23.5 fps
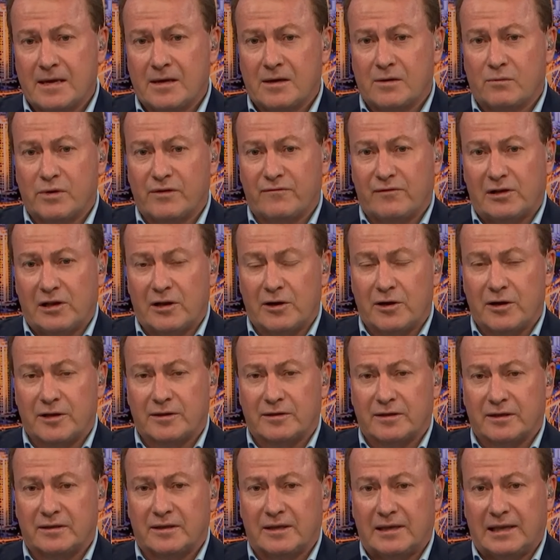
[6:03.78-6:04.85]
We've learnt
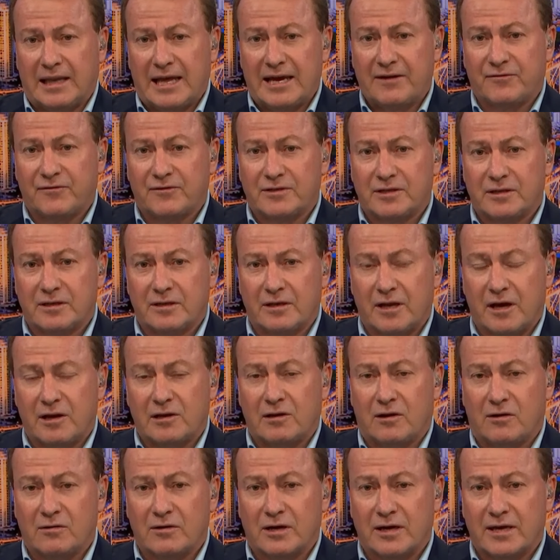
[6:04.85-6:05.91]
that the left no
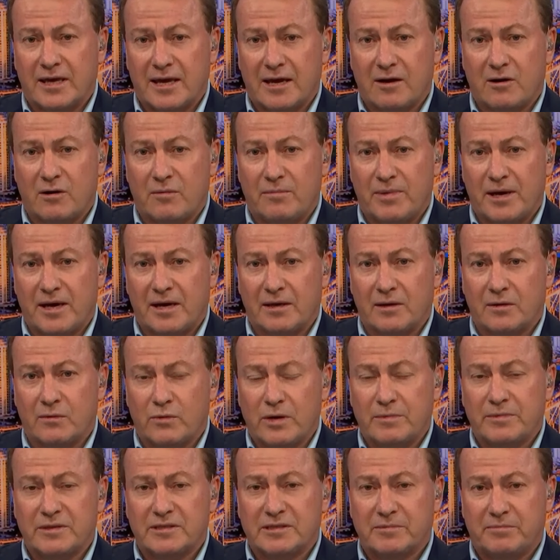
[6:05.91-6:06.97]
longer care about
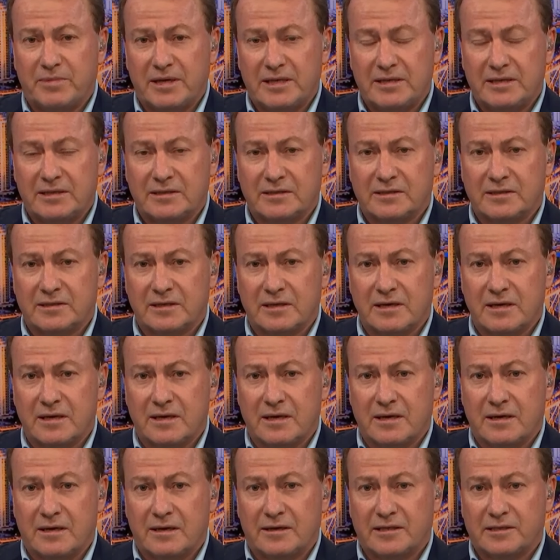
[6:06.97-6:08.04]
women's opinions.
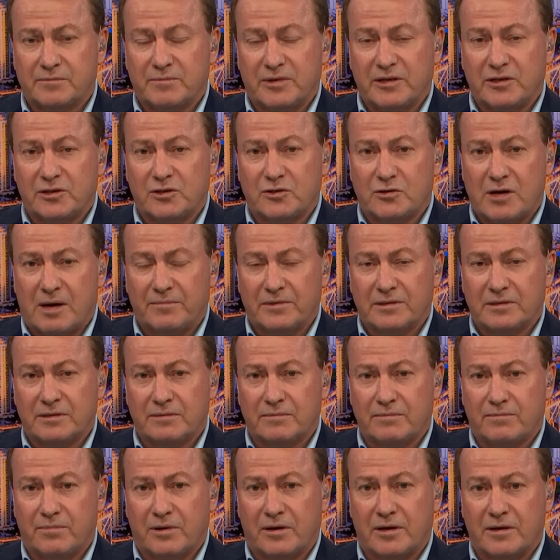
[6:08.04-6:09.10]
It's been trumped
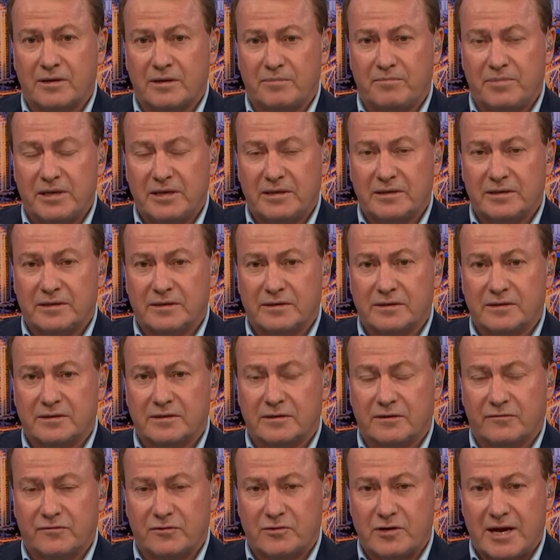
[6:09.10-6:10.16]
by the opinions
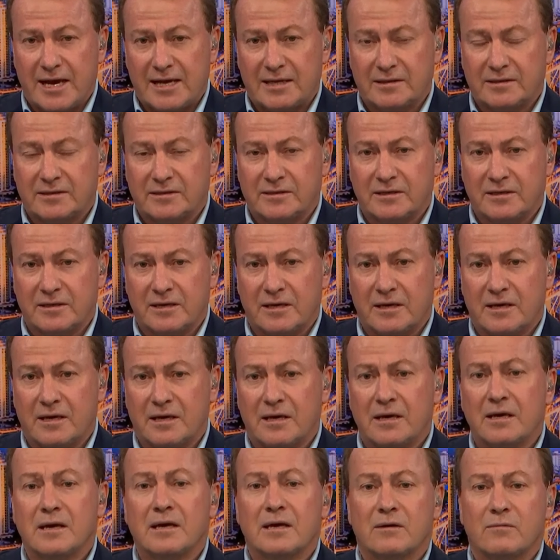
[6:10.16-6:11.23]
of trans.
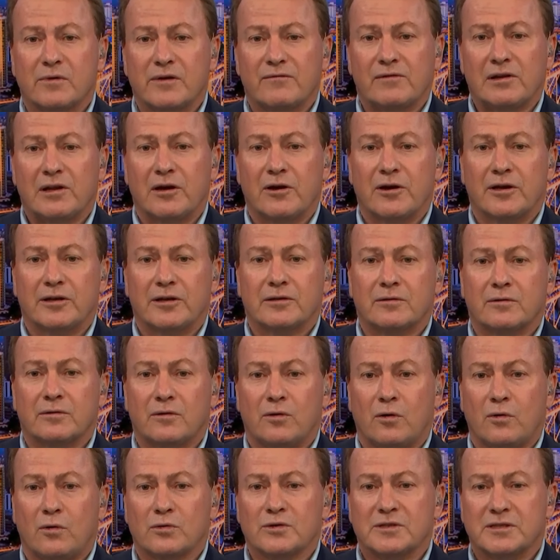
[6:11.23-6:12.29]
We've learnt
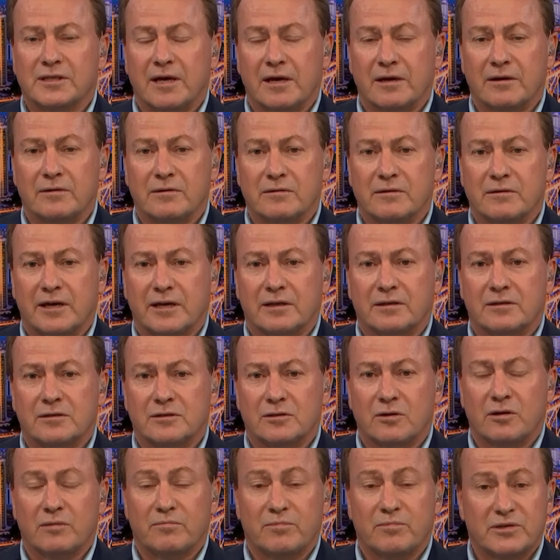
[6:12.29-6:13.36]
also that
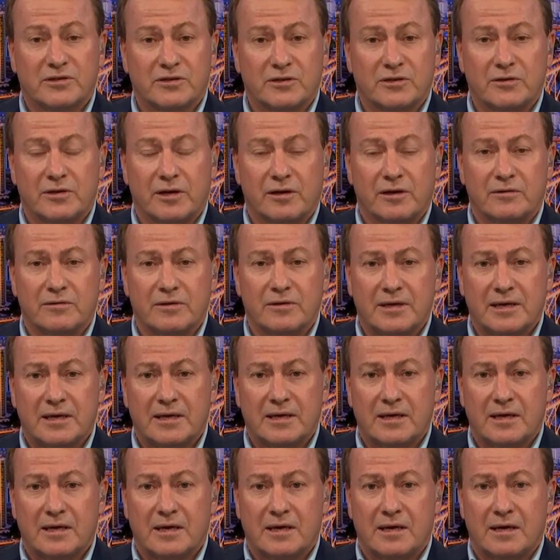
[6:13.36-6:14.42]
John Pesutto
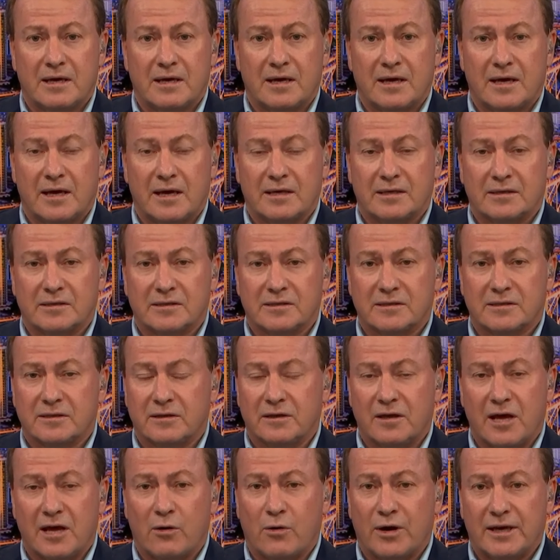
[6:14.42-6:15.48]
has
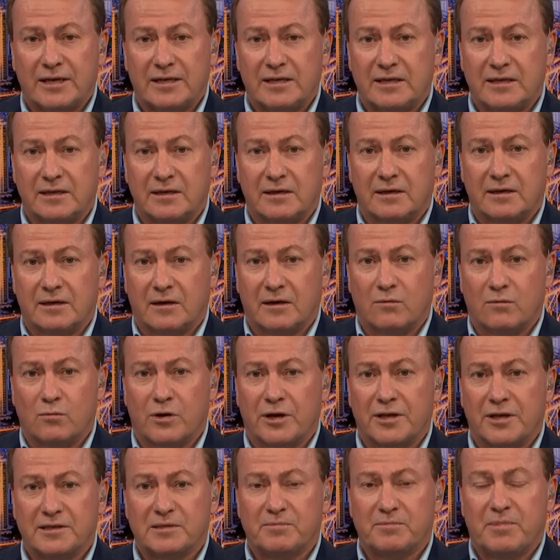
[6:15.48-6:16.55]
no idea of
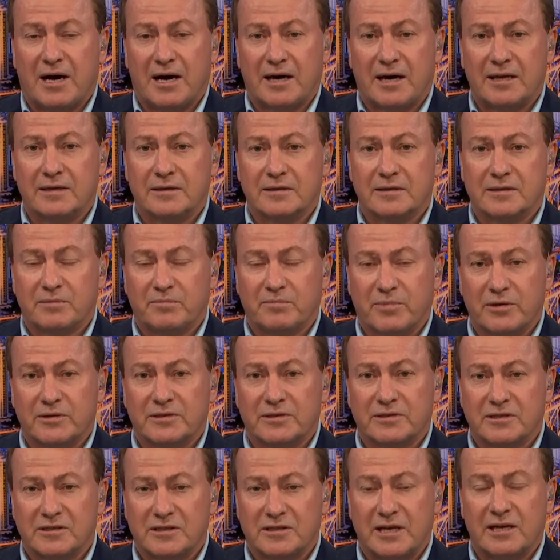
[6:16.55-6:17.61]
what his party is
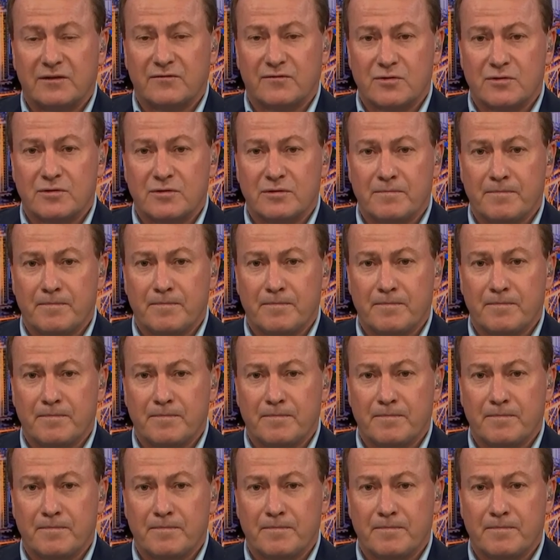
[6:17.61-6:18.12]
supposed to stand for.